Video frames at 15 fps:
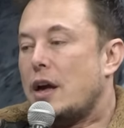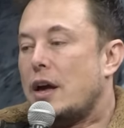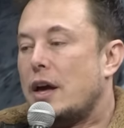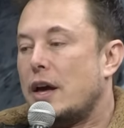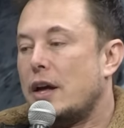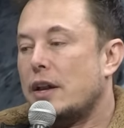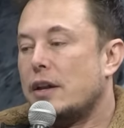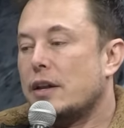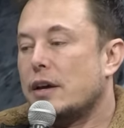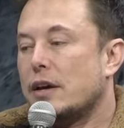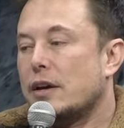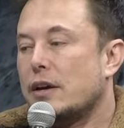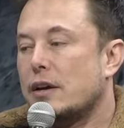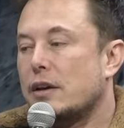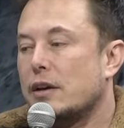and,
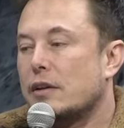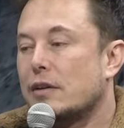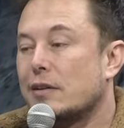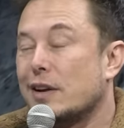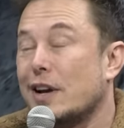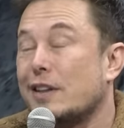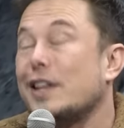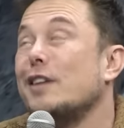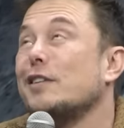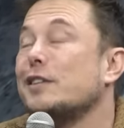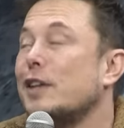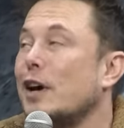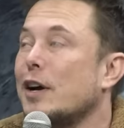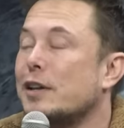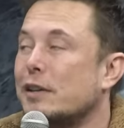uh, and
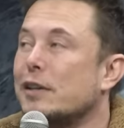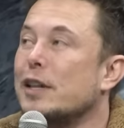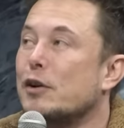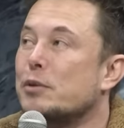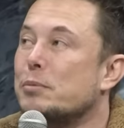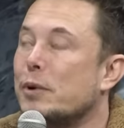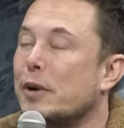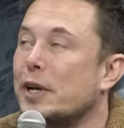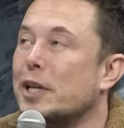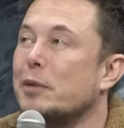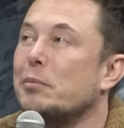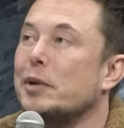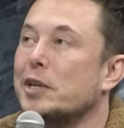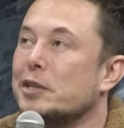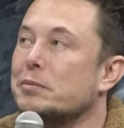that, I think that was probably the
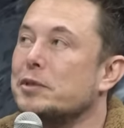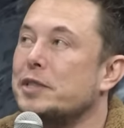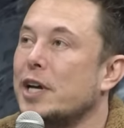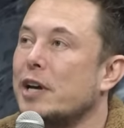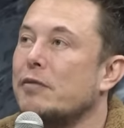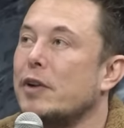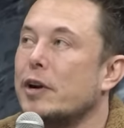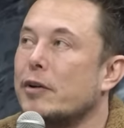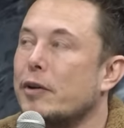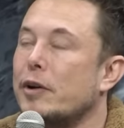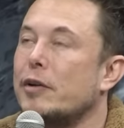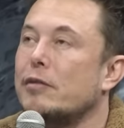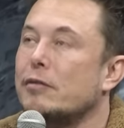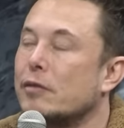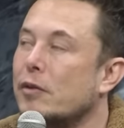biggest mistake in my
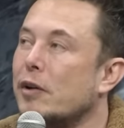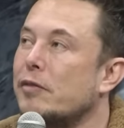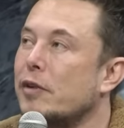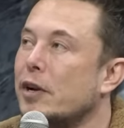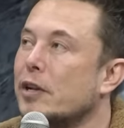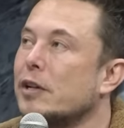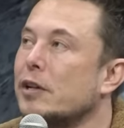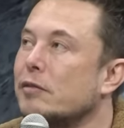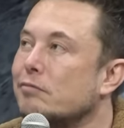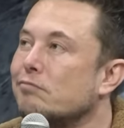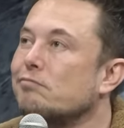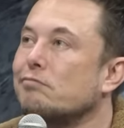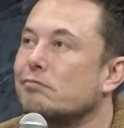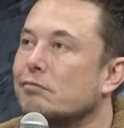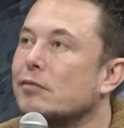career, quite frankly.
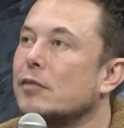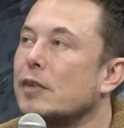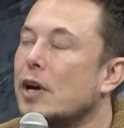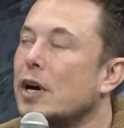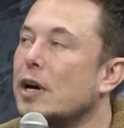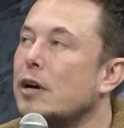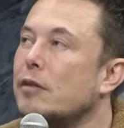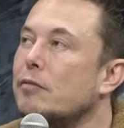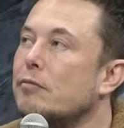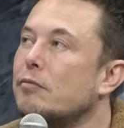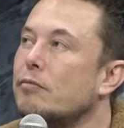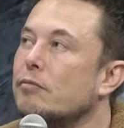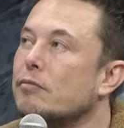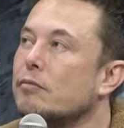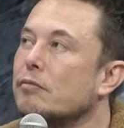Um,
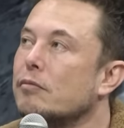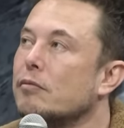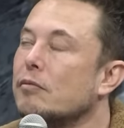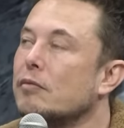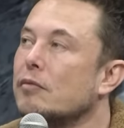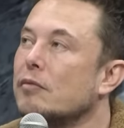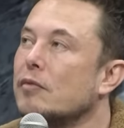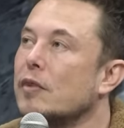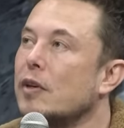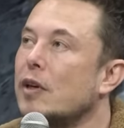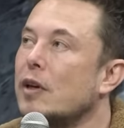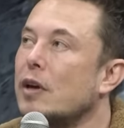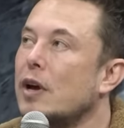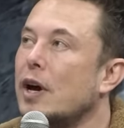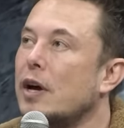
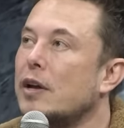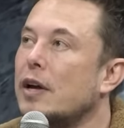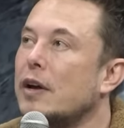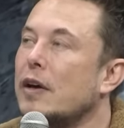I,